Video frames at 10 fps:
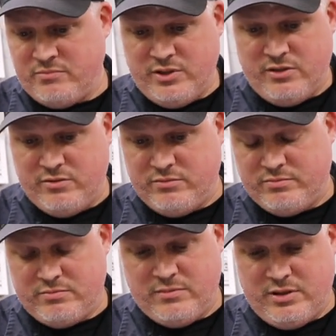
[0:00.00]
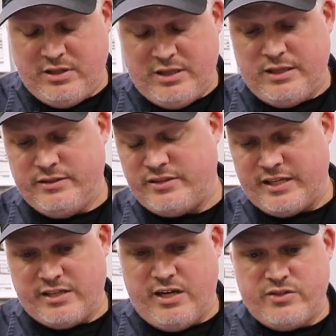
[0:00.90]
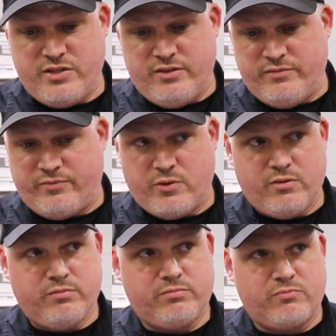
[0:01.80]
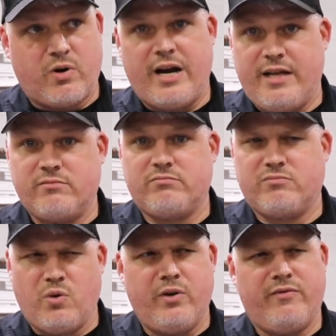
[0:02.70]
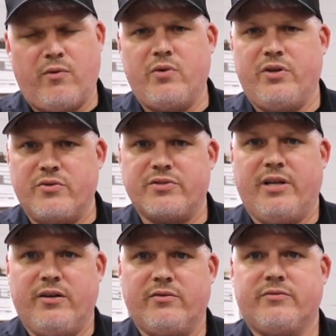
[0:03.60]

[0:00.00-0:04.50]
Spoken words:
you know, technology for right at 24 years now.